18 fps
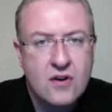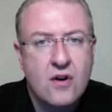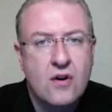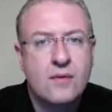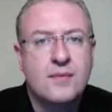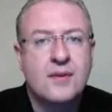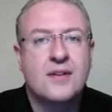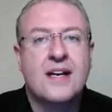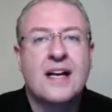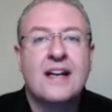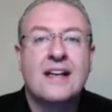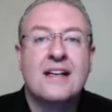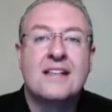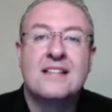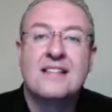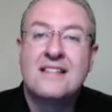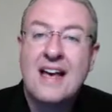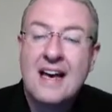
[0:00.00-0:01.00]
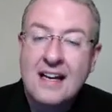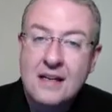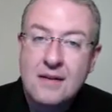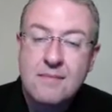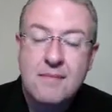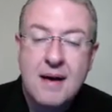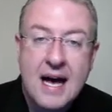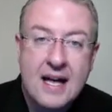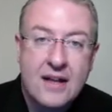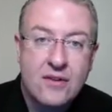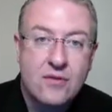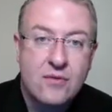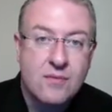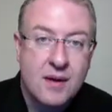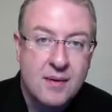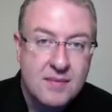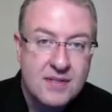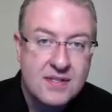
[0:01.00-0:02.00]
home. You're getting a second
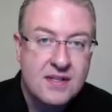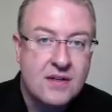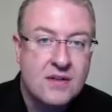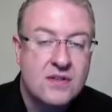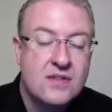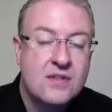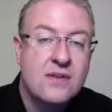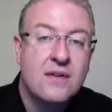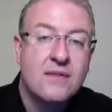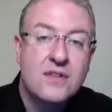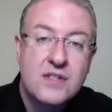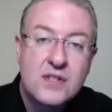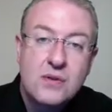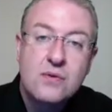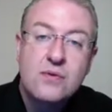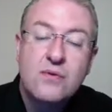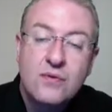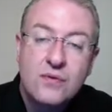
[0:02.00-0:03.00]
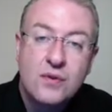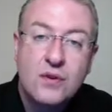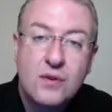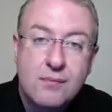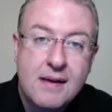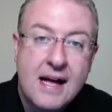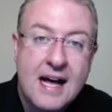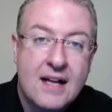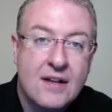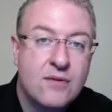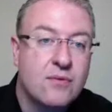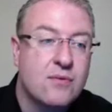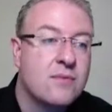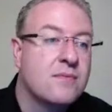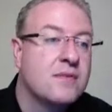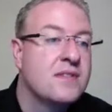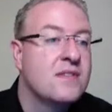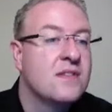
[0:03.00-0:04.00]
bathroom upstairs, so you have two full
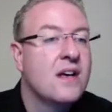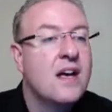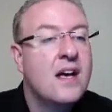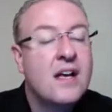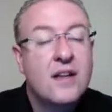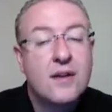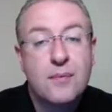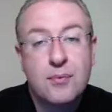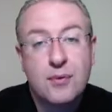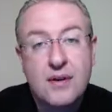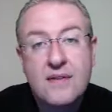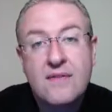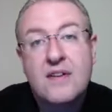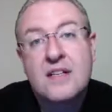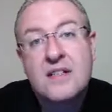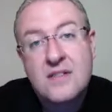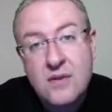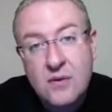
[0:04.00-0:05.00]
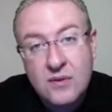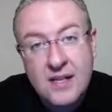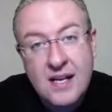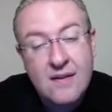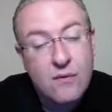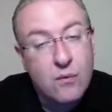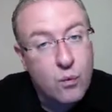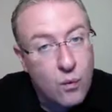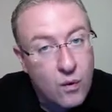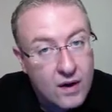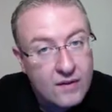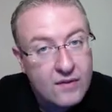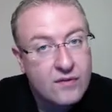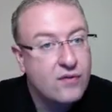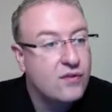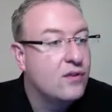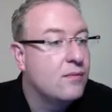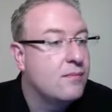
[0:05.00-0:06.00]
bathrooms. The previous, you only have one
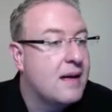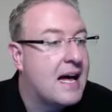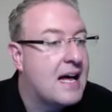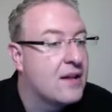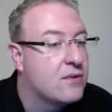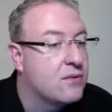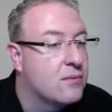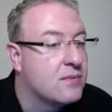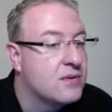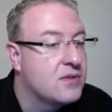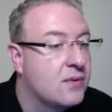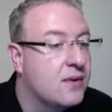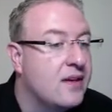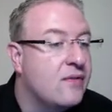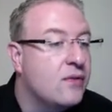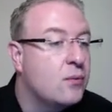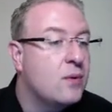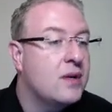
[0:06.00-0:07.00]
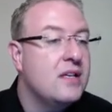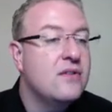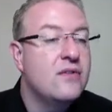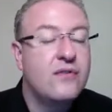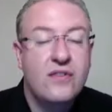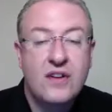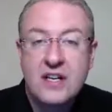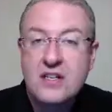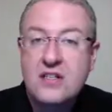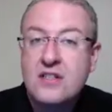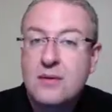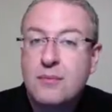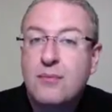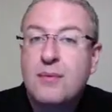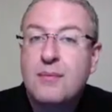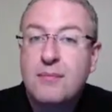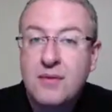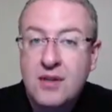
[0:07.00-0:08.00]
full bathroom. even when you finish the,
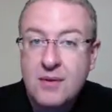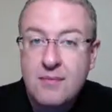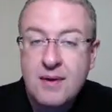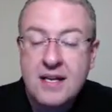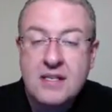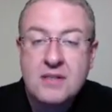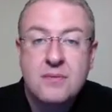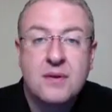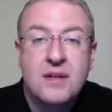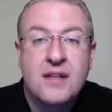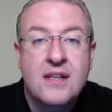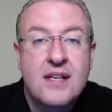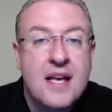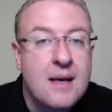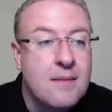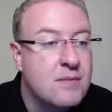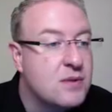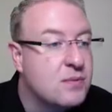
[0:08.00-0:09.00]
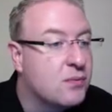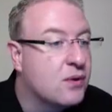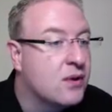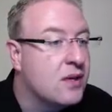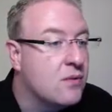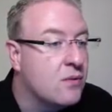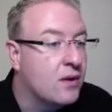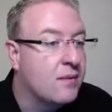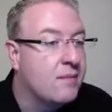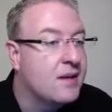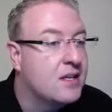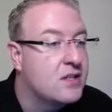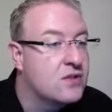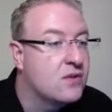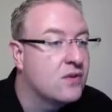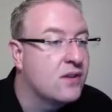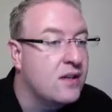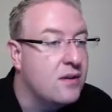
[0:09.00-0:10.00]
the basement on the Amesbury, you want to make
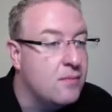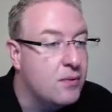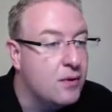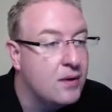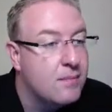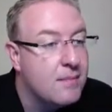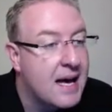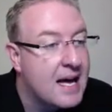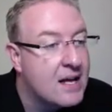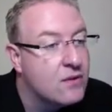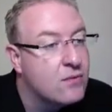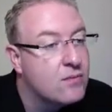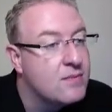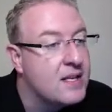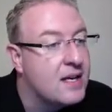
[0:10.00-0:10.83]
sure that you put a bathroom